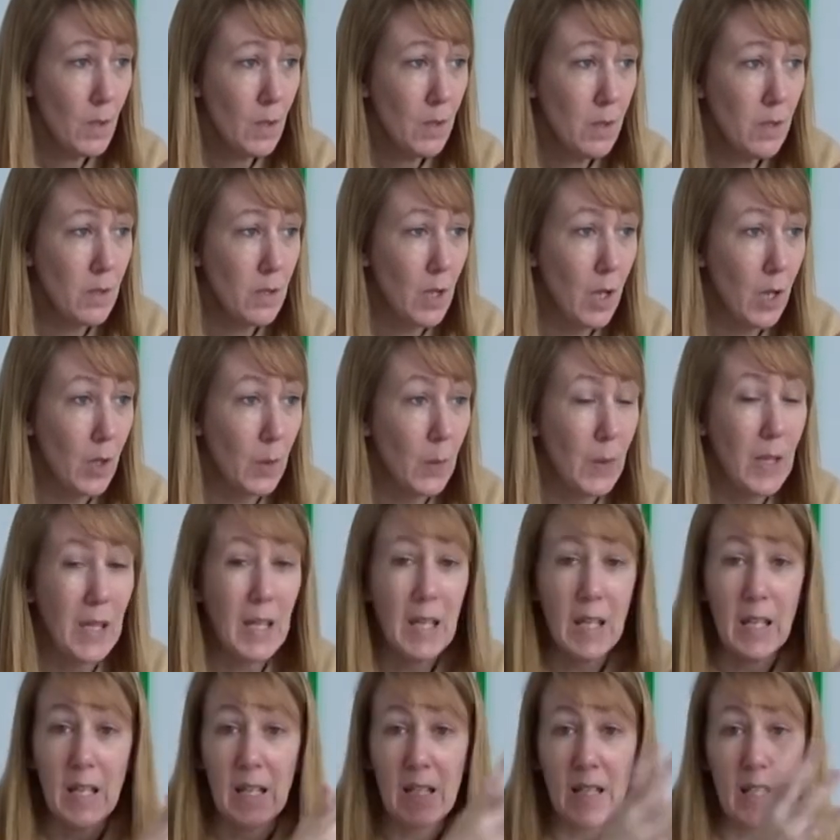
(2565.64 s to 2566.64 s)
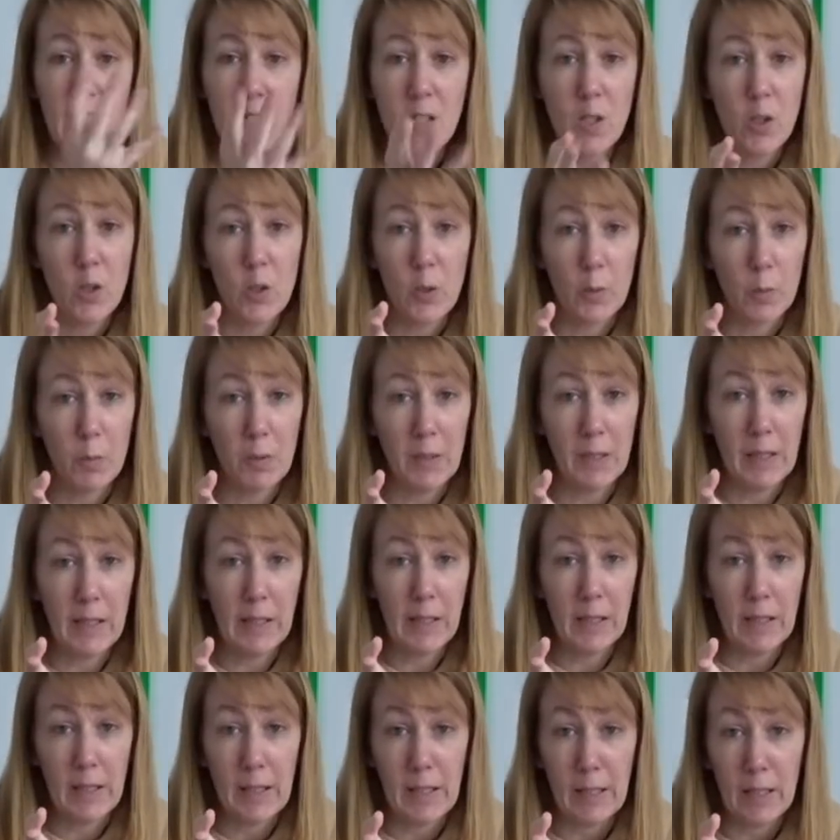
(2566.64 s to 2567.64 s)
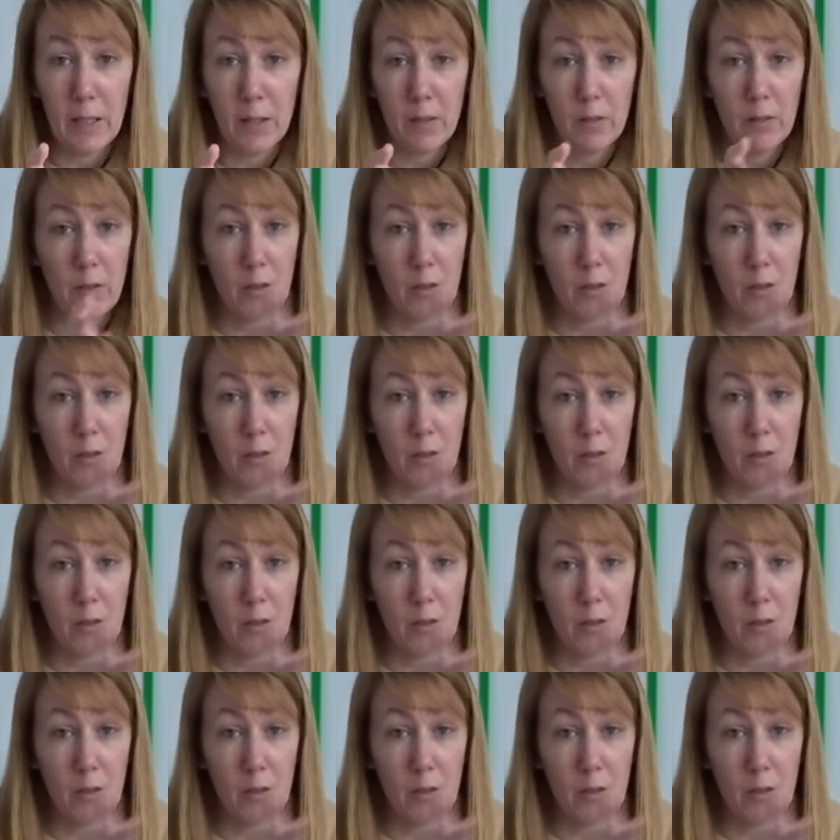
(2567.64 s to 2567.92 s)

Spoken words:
So it doesn't look brilliant now.